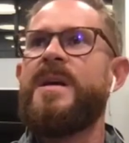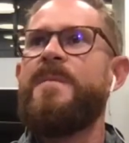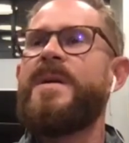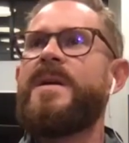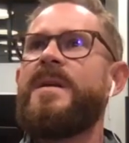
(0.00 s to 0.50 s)

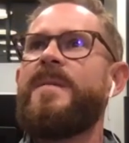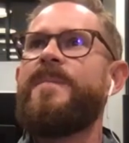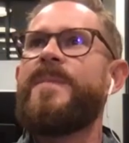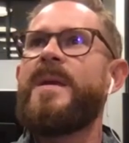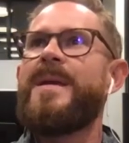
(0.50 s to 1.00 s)

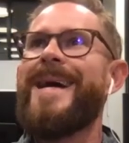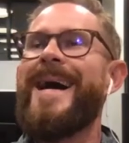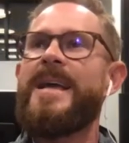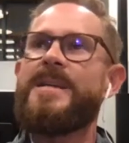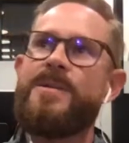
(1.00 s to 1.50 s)
I
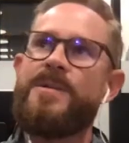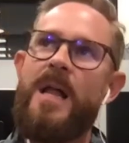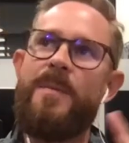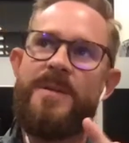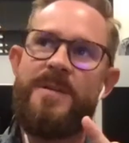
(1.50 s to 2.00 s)
guess there's
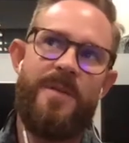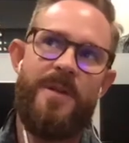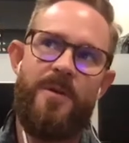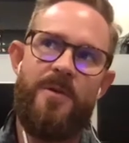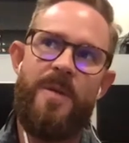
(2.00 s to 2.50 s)
elements of it that
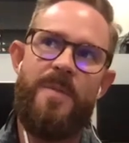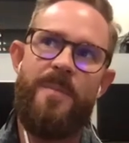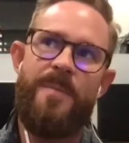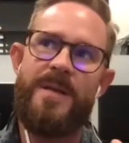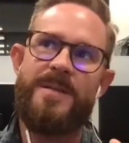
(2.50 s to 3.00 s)
are creepy,
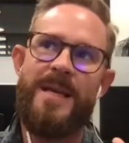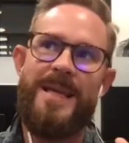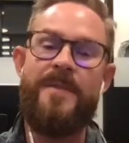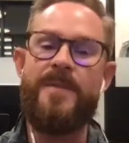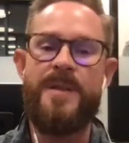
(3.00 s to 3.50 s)
but it's like
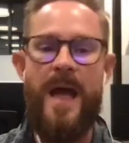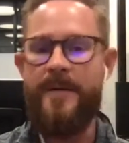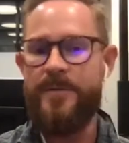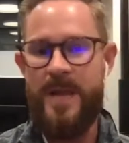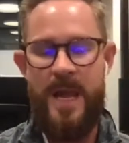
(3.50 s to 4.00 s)
even
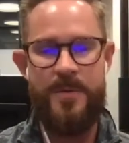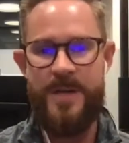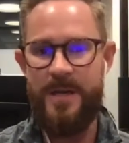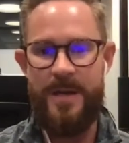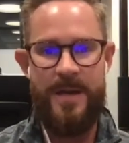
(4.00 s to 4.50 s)
after Cambridge
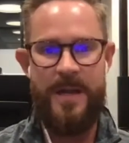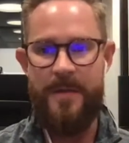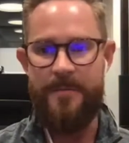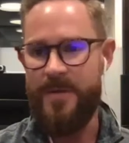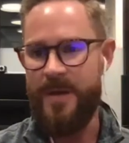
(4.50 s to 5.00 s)
Analytica and
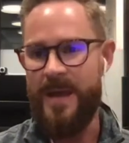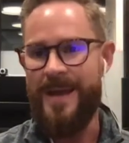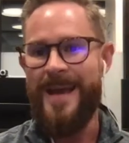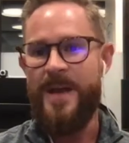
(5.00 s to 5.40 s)
everything,